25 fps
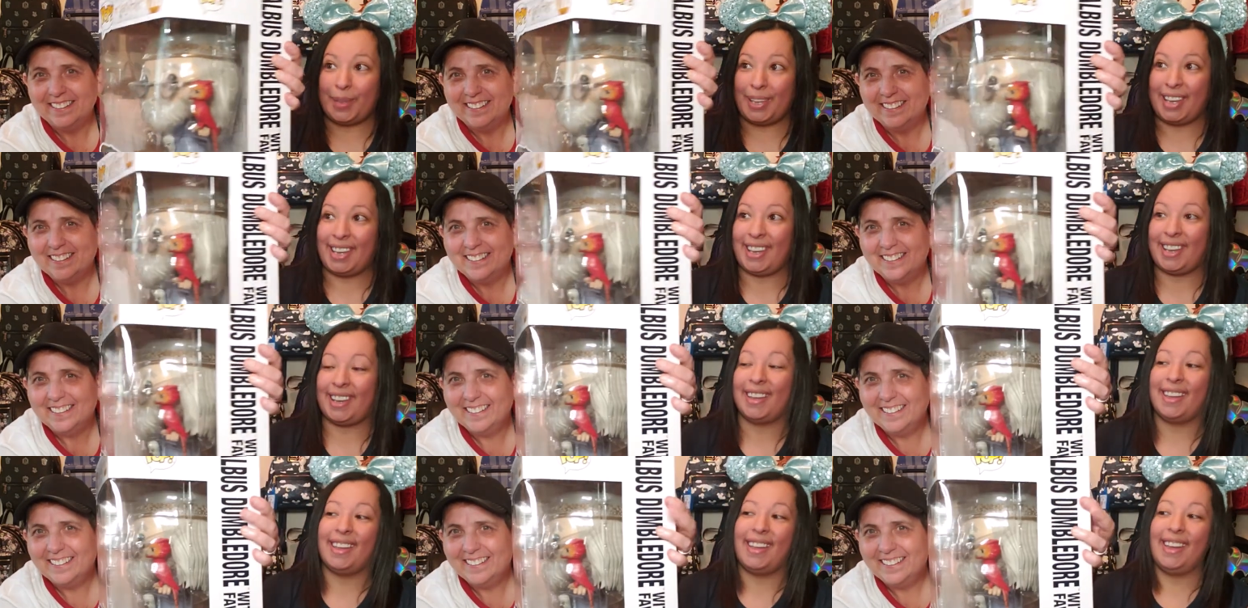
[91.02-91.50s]

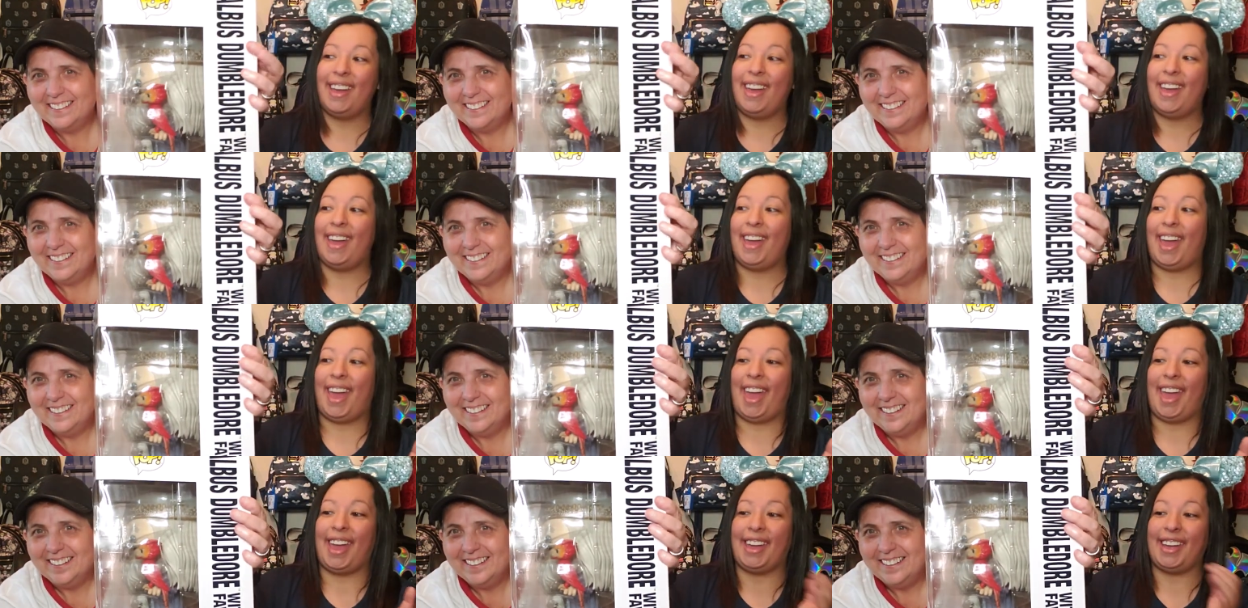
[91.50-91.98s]
Speaker 1: be.
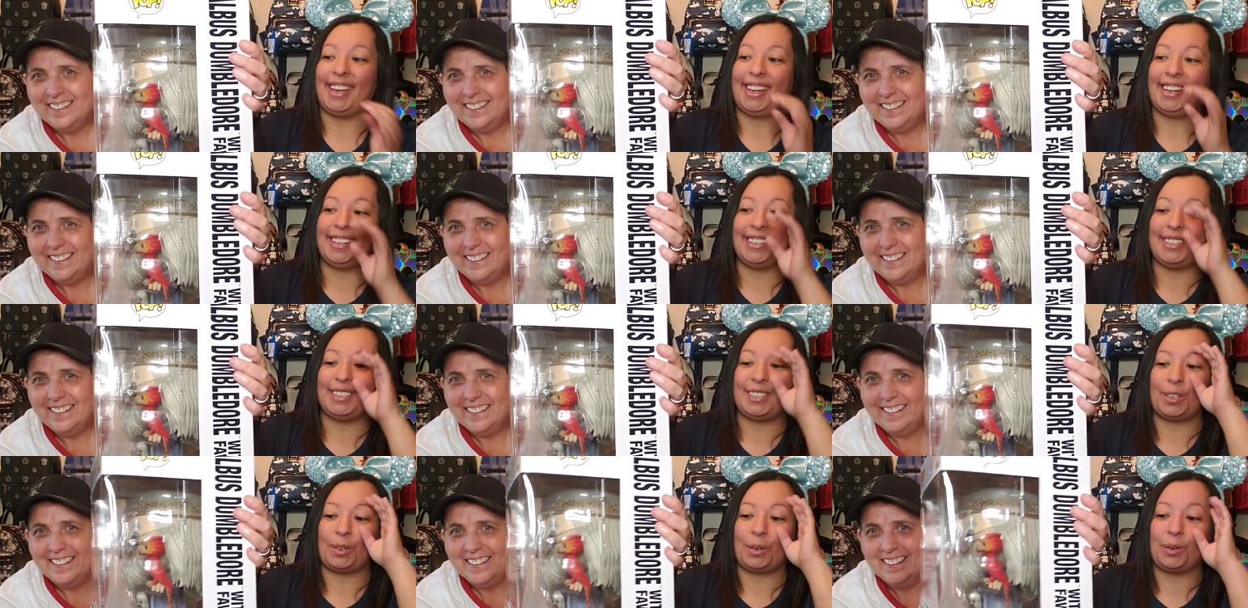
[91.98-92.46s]

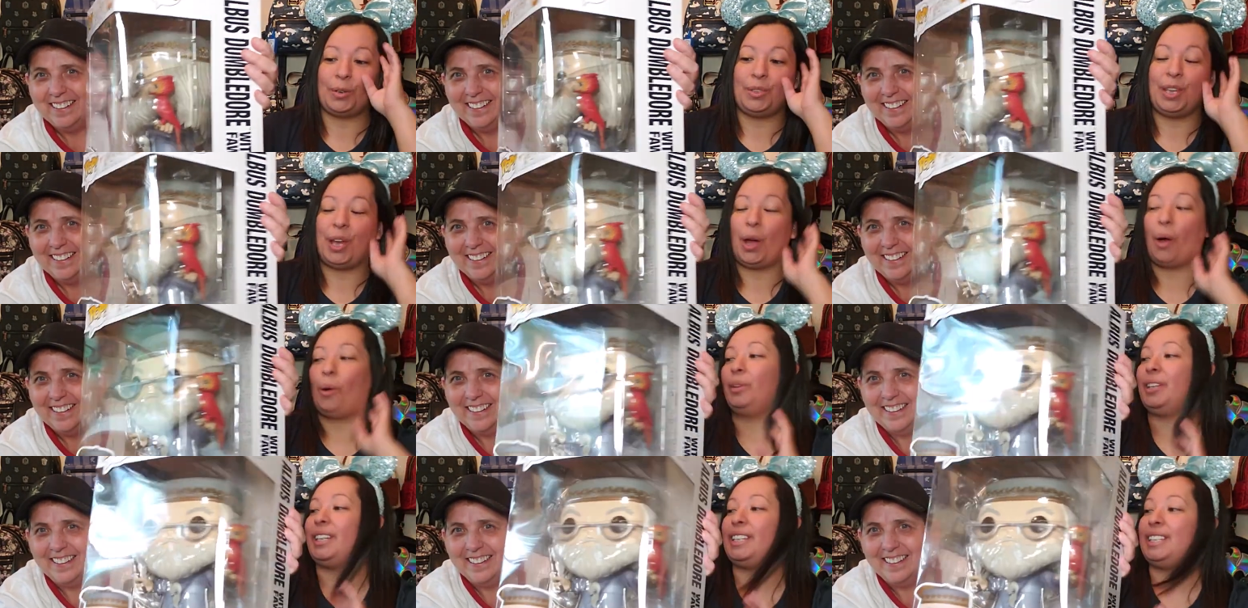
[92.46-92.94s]
And the
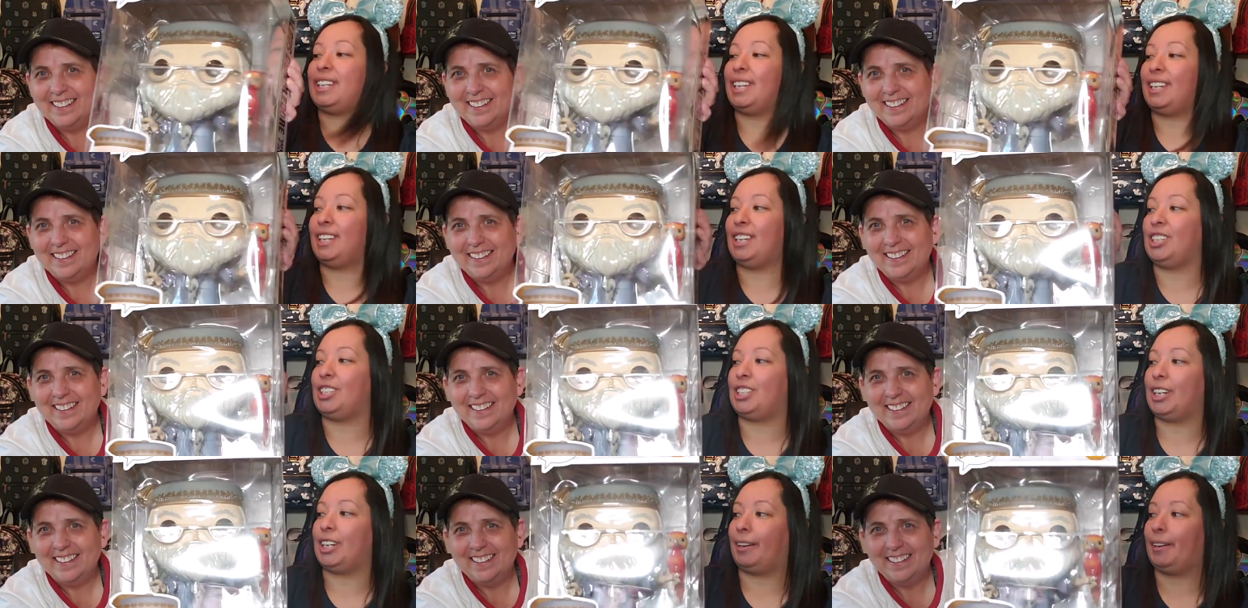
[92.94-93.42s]
only
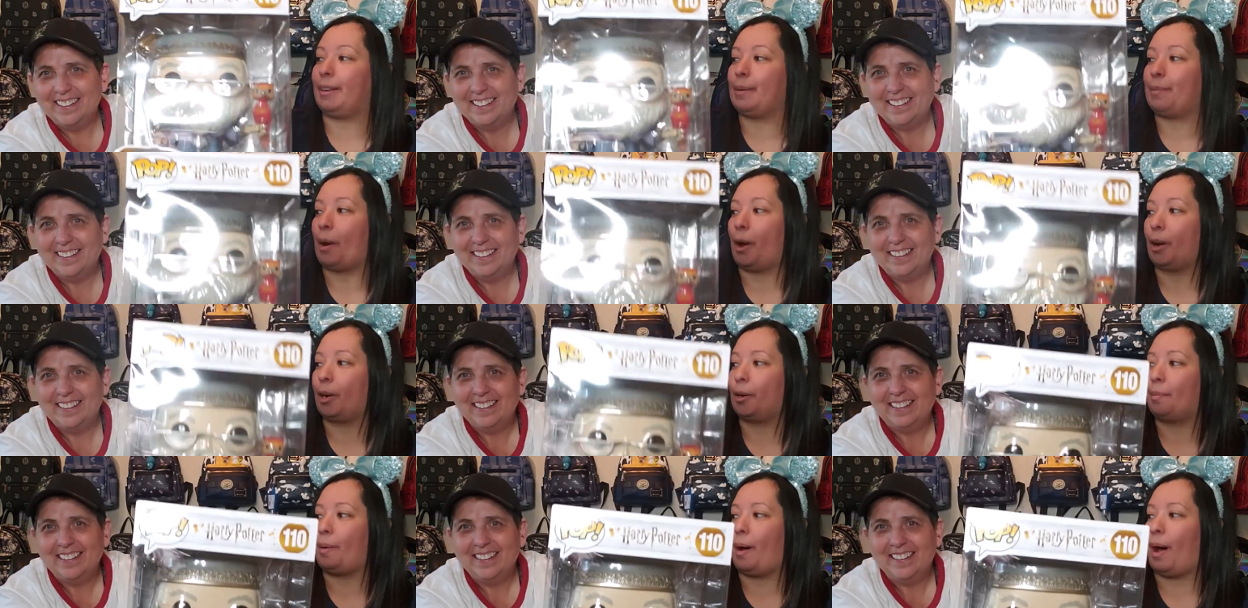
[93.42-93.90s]
10-inch Harry
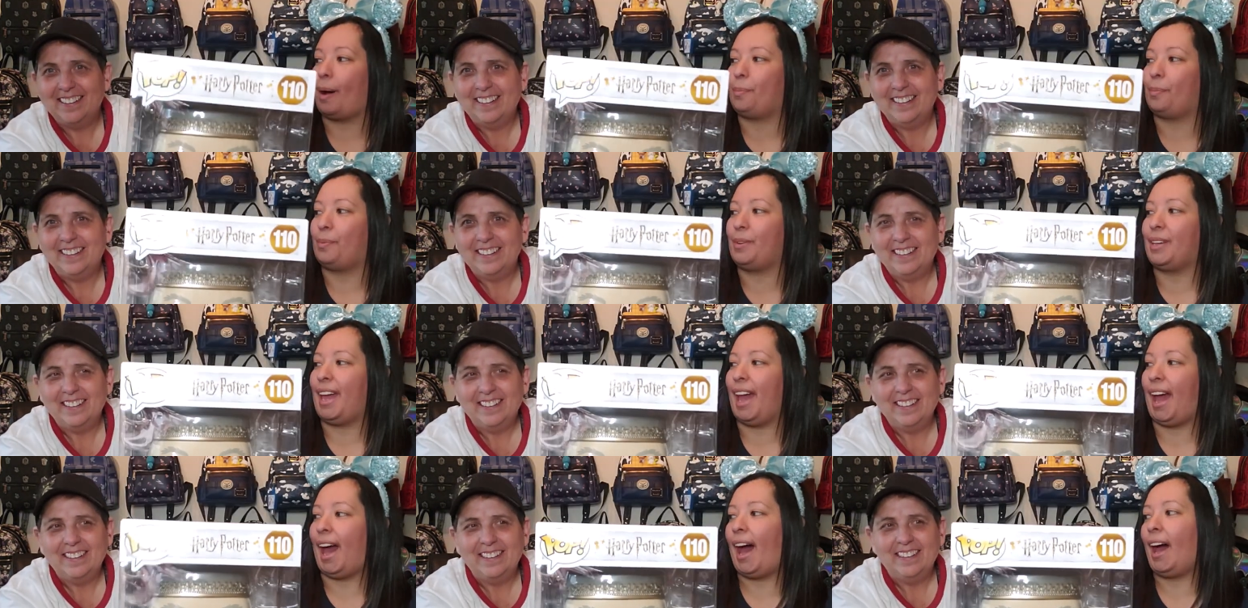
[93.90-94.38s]
Potter Pop
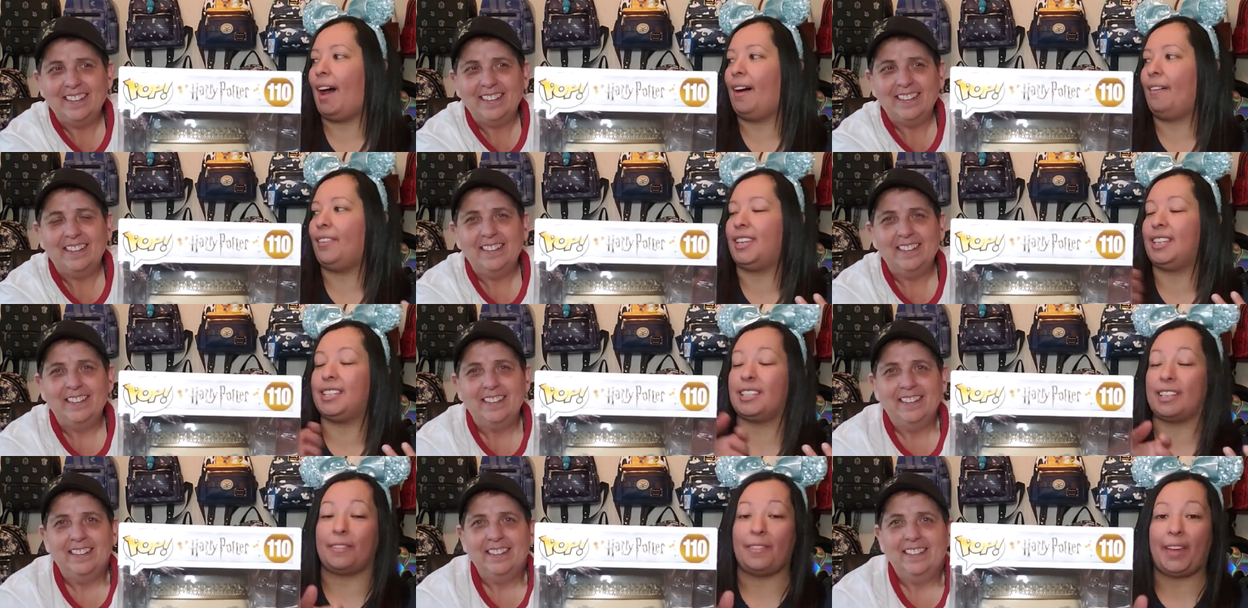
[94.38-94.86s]
we have
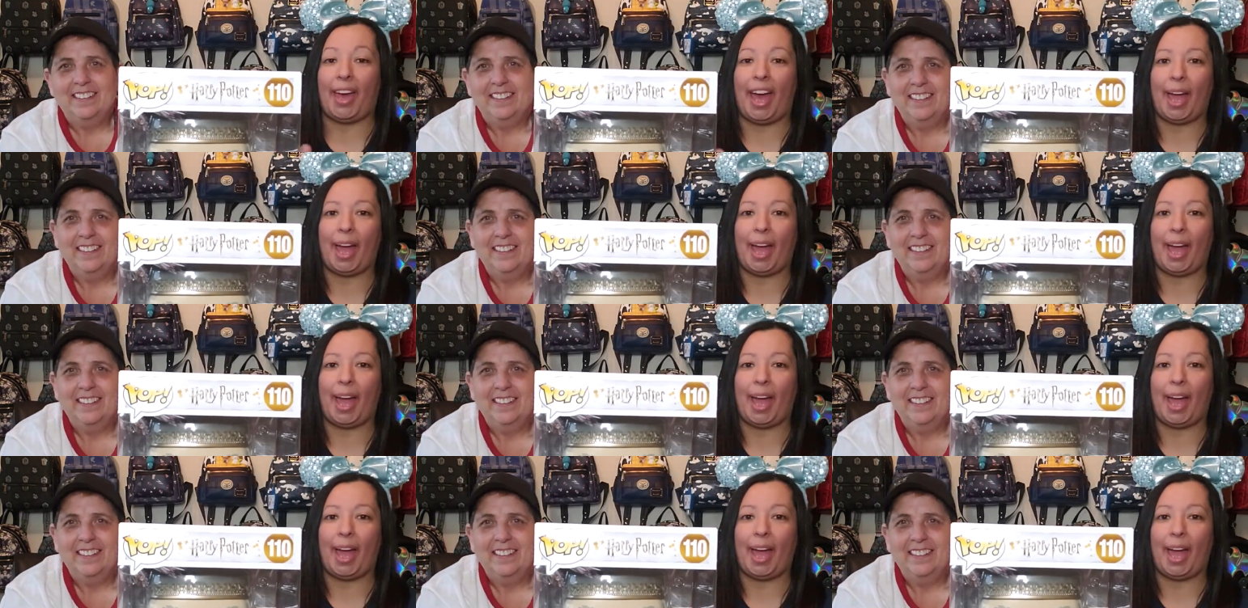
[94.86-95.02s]
is of